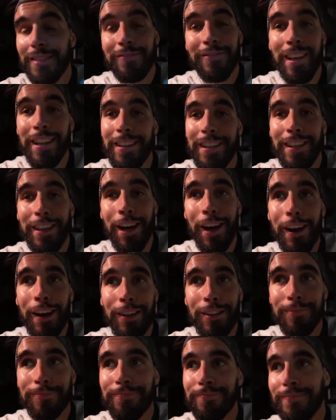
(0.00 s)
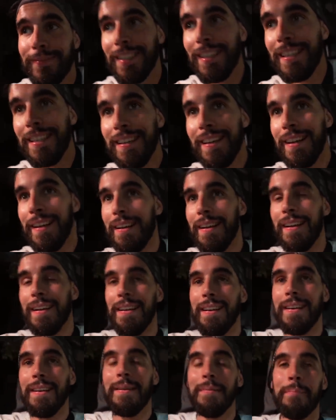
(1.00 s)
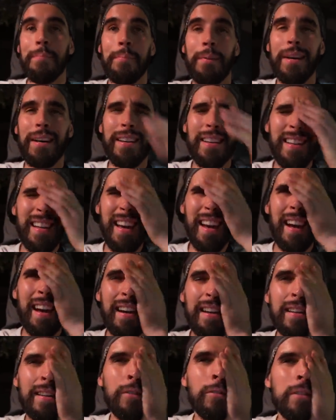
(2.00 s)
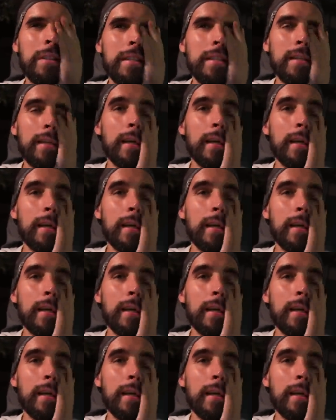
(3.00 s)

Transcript: Friendly dog. But yeah, it was